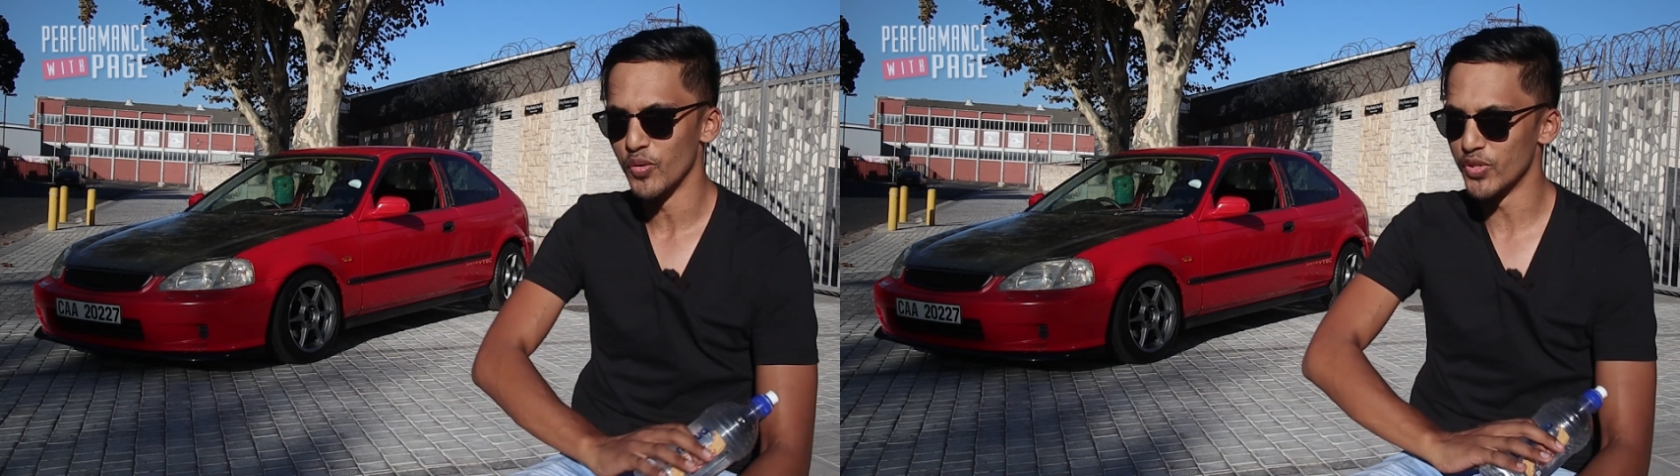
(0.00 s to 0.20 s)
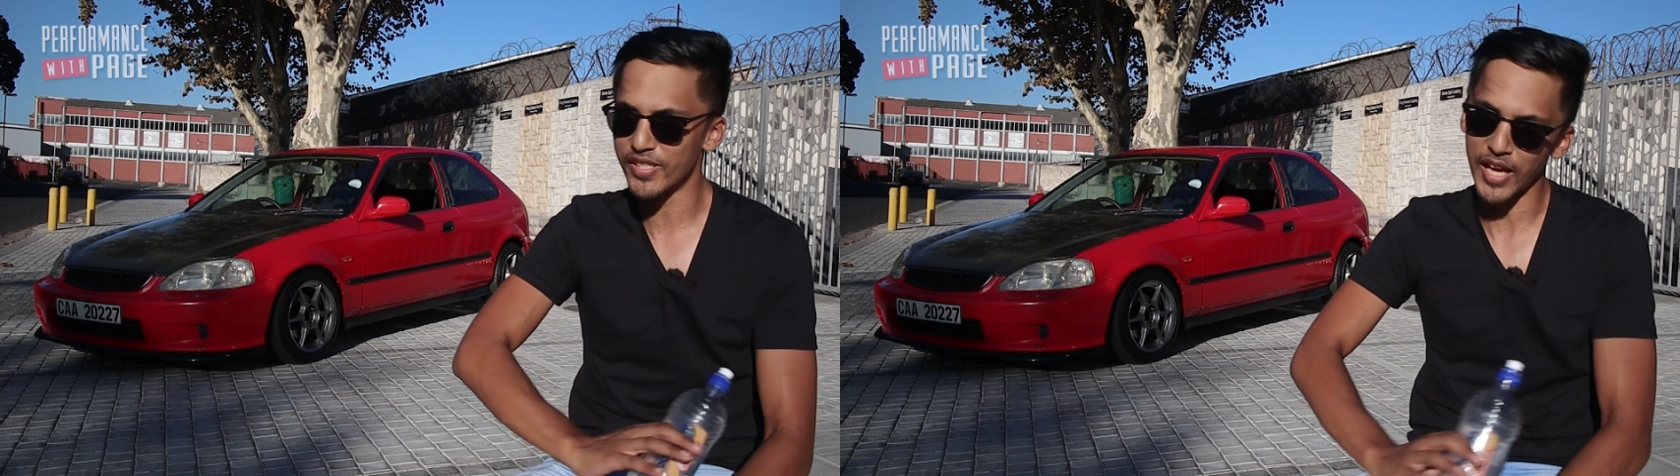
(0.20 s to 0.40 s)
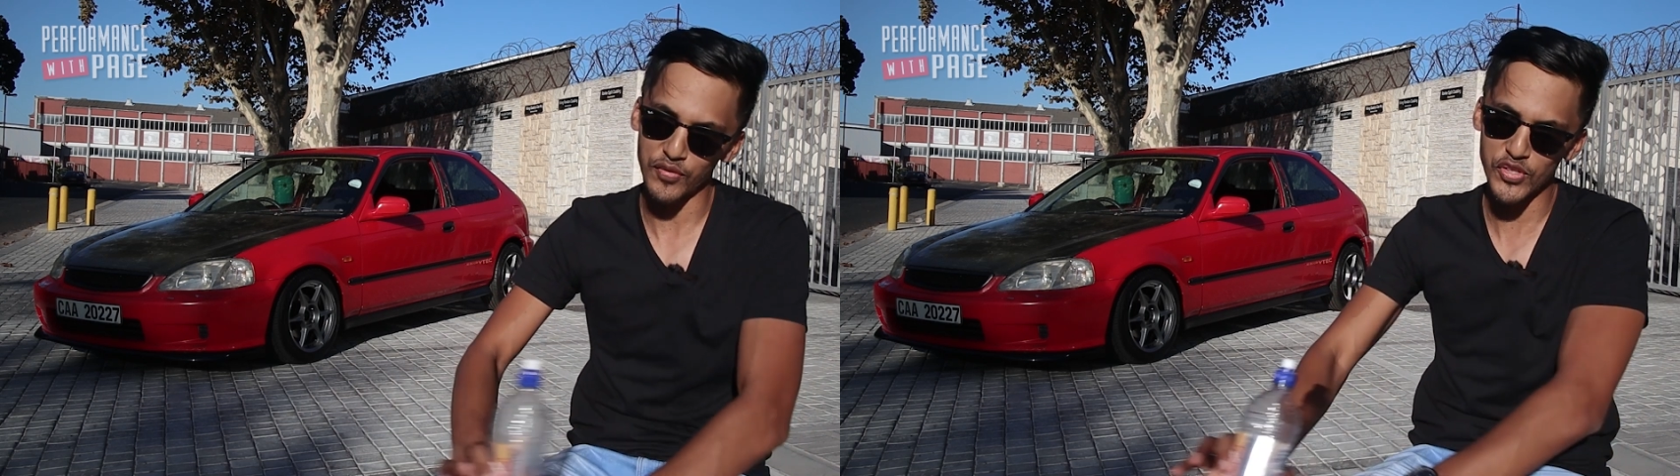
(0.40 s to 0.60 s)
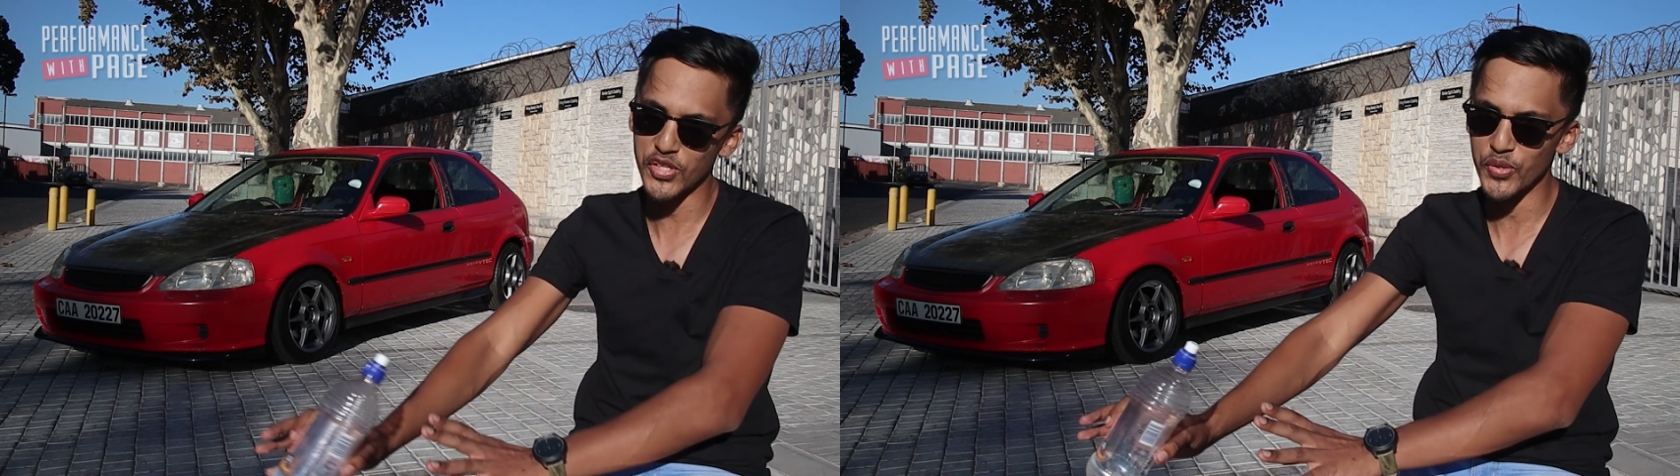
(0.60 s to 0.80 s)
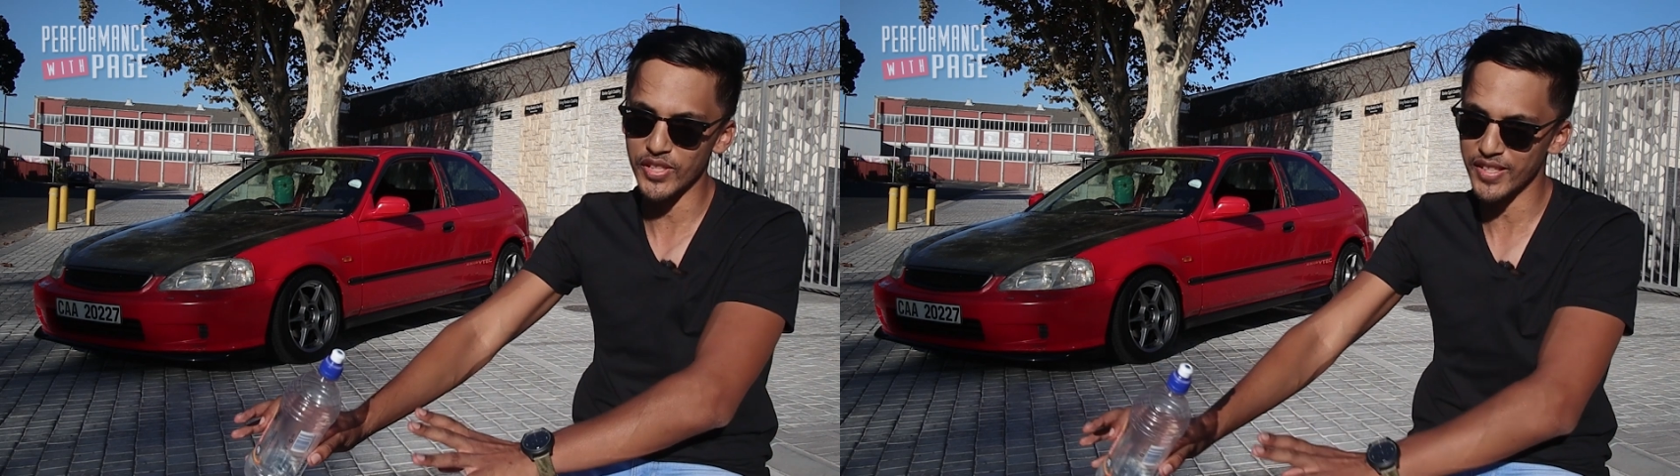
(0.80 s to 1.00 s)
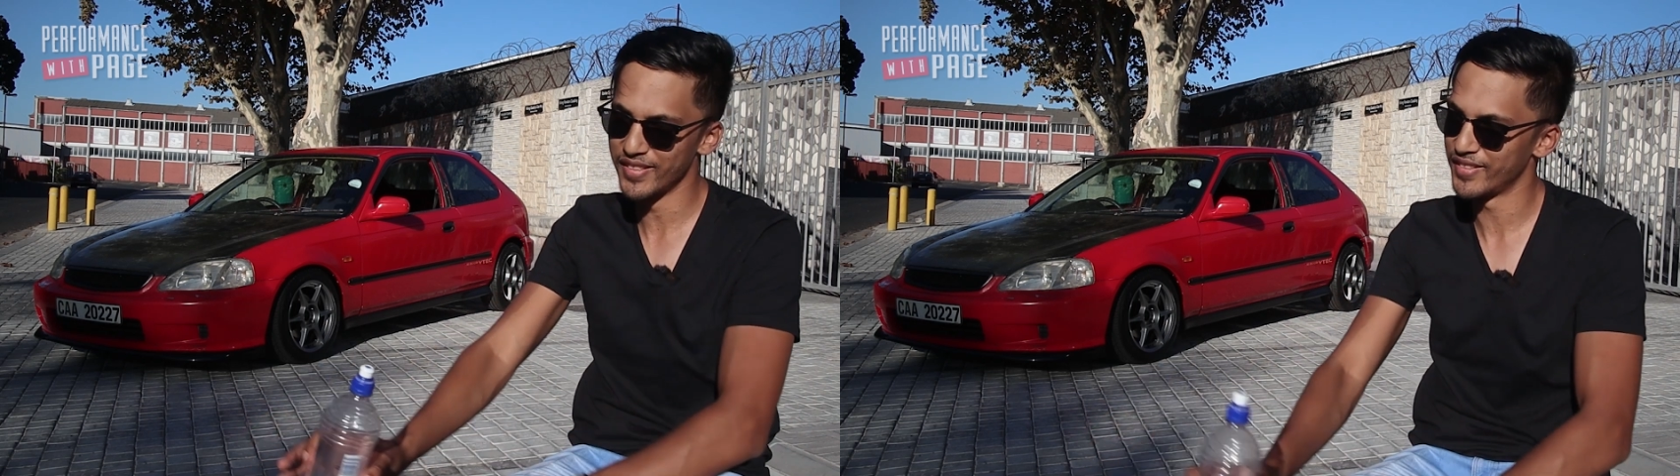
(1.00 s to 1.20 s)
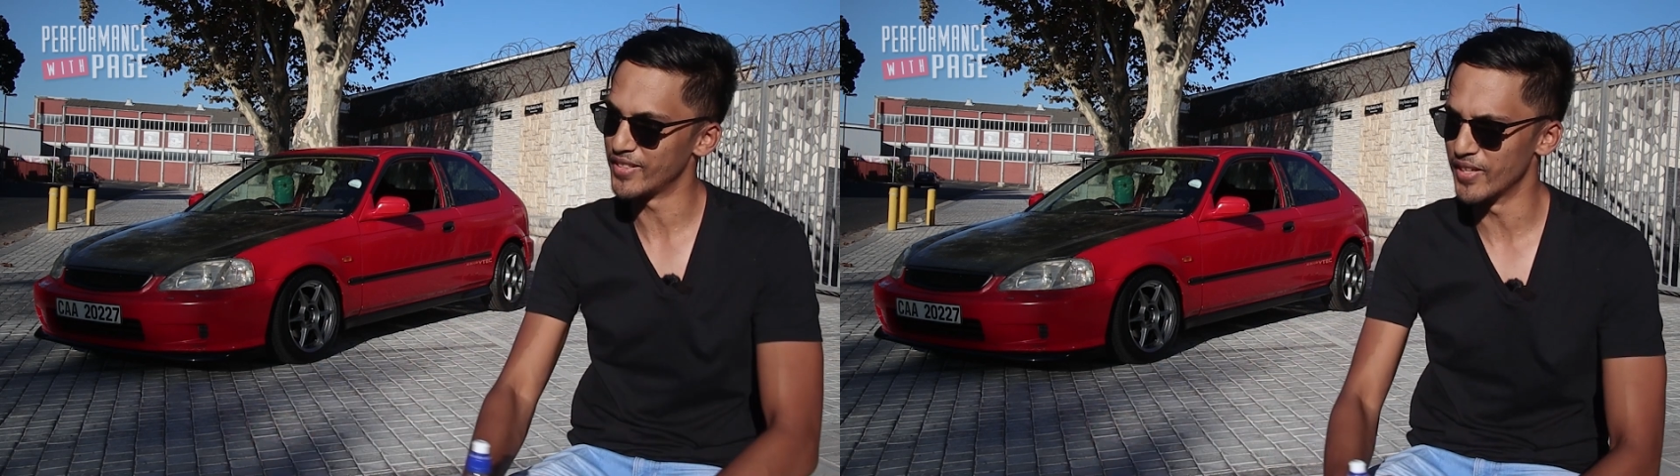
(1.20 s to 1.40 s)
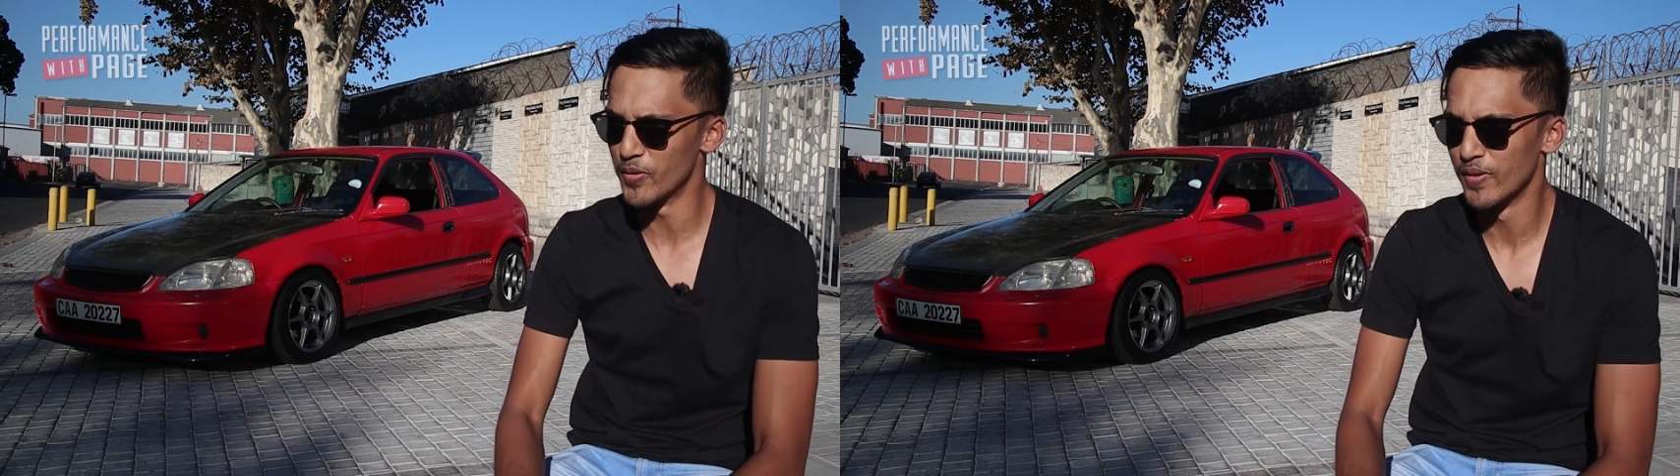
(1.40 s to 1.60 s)
we just kind of threw it in,
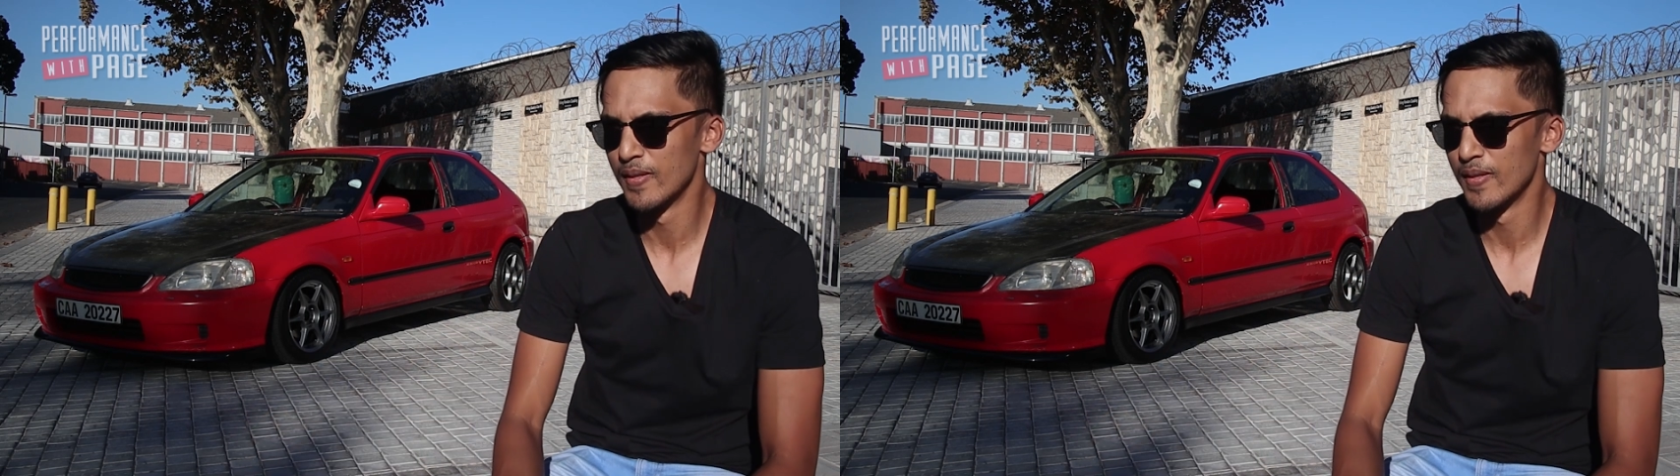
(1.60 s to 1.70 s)
you know.